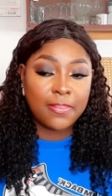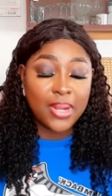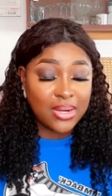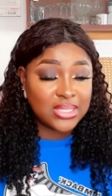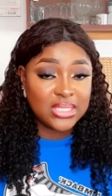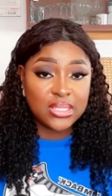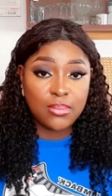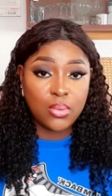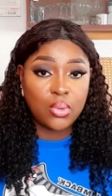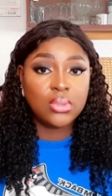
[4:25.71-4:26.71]

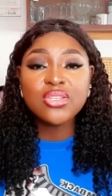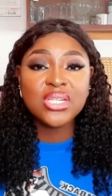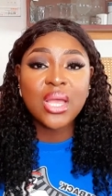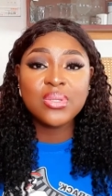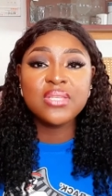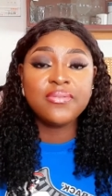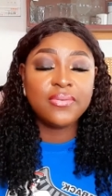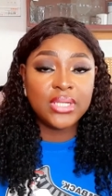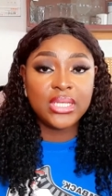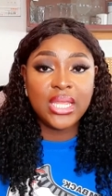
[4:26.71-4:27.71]
paracetamol actually i wasn't
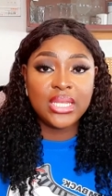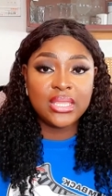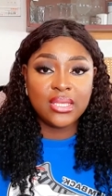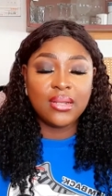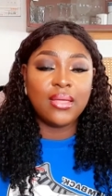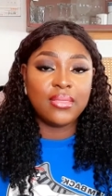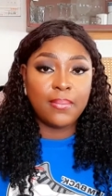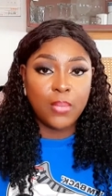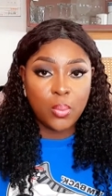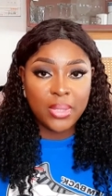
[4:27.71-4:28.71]
feeling anything at the
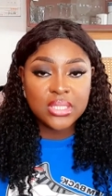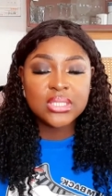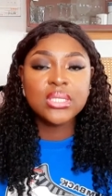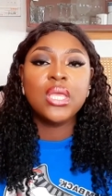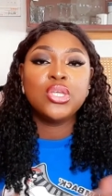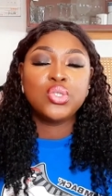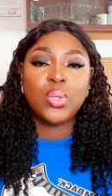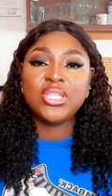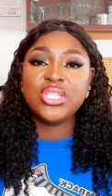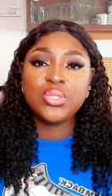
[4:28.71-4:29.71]
moment so
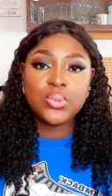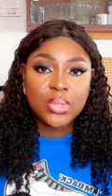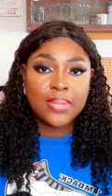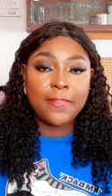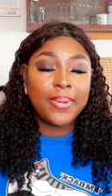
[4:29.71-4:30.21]
i just took